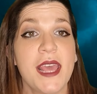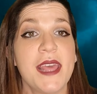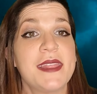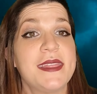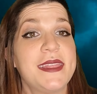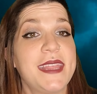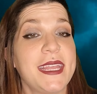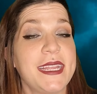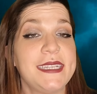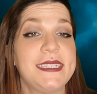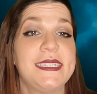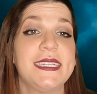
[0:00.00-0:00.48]

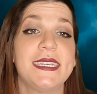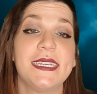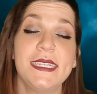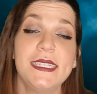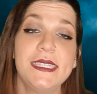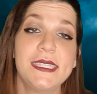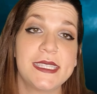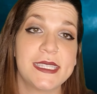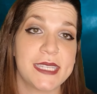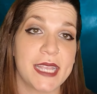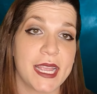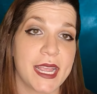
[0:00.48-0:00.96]
They
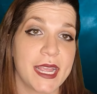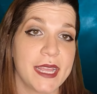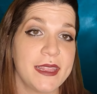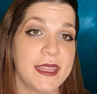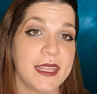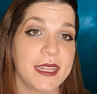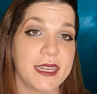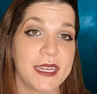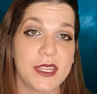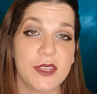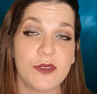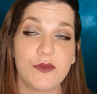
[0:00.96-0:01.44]
did say
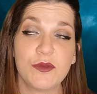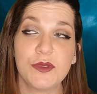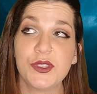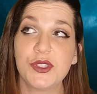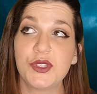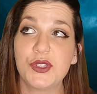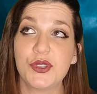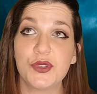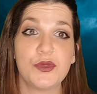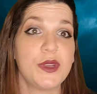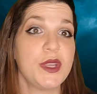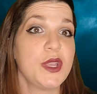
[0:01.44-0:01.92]
that he
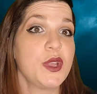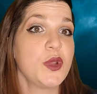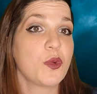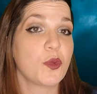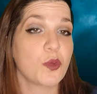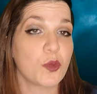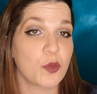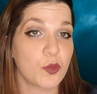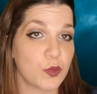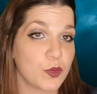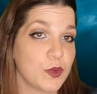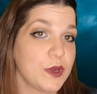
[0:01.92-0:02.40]
was doing
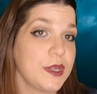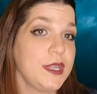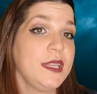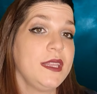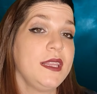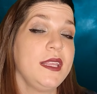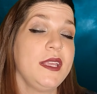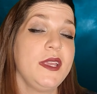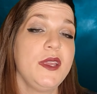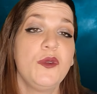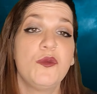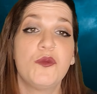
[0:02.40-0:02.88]

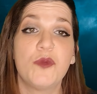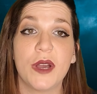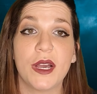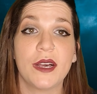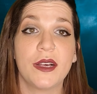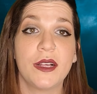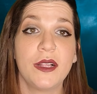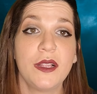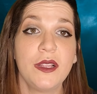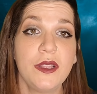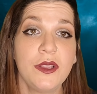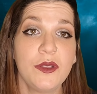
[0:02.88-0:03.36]
really
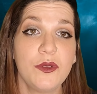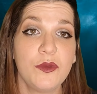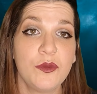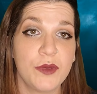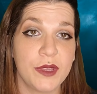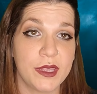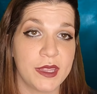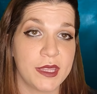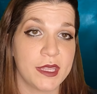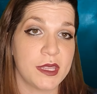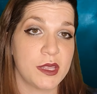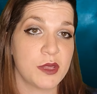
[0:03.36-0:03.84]
well
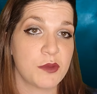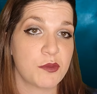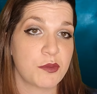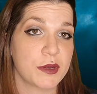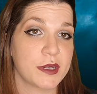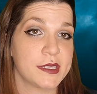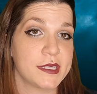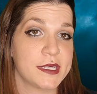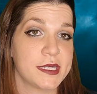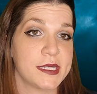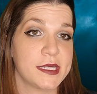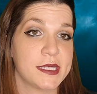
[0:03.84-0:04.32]
within the
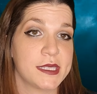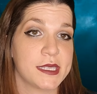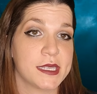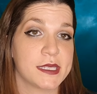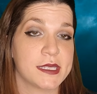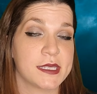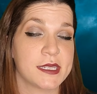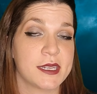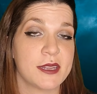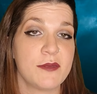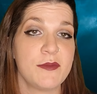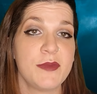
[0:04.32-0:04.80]
prison
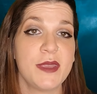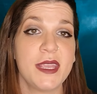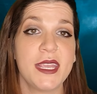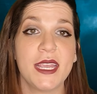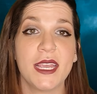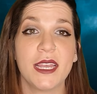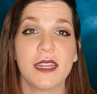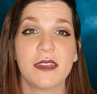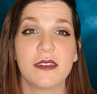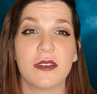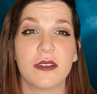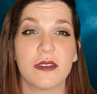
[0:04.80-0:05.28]
system. He
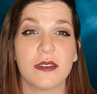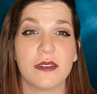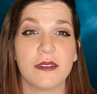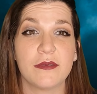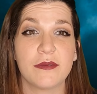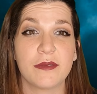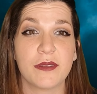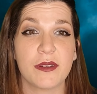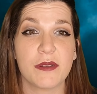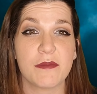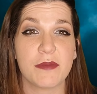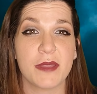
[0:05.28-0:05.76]
had gone
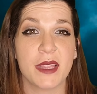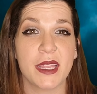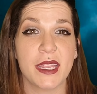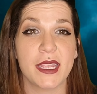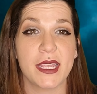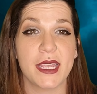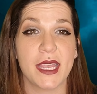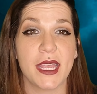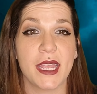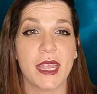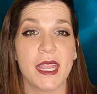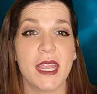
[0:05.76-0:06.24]
from
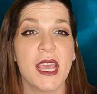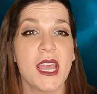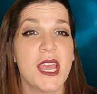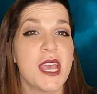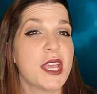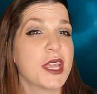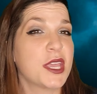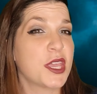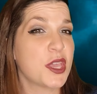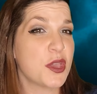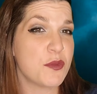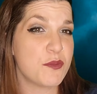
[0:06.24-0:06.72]
like a
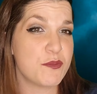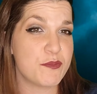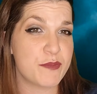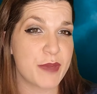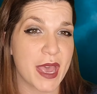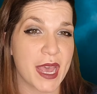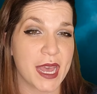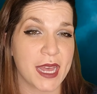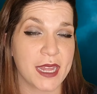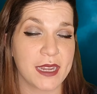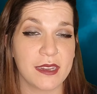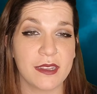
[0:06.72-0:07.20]

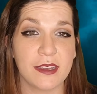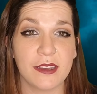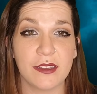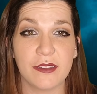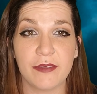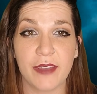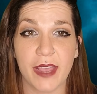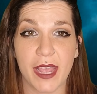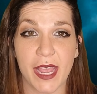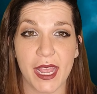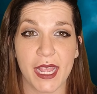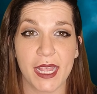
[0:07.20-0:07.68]

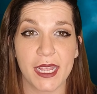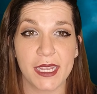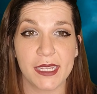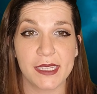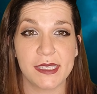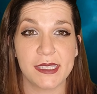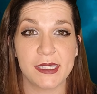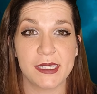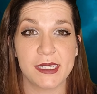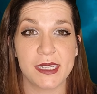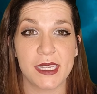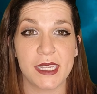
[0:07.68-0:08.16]
combative,
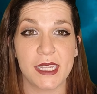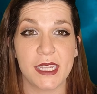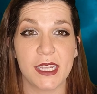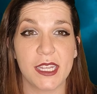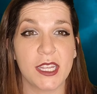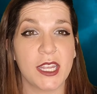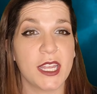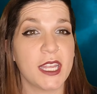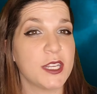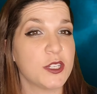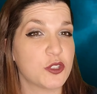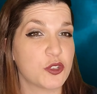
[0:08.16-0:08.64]

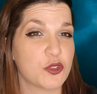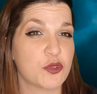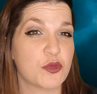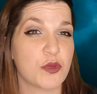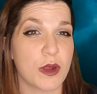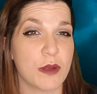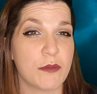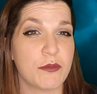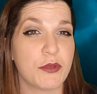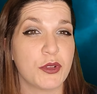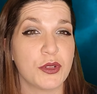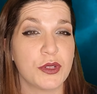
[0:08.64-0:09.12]
angsty, and
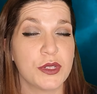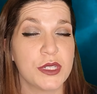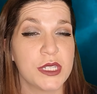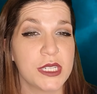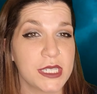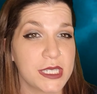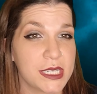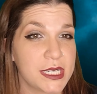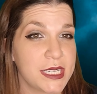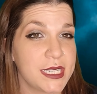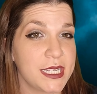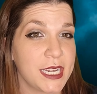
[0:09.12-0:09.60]
troubled
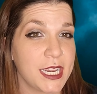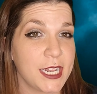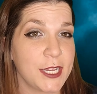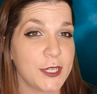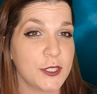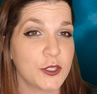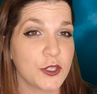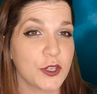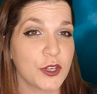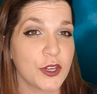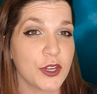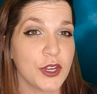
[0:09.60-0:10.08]

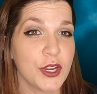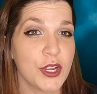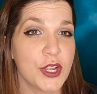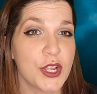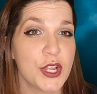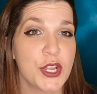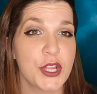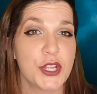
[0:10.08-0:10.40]
teenager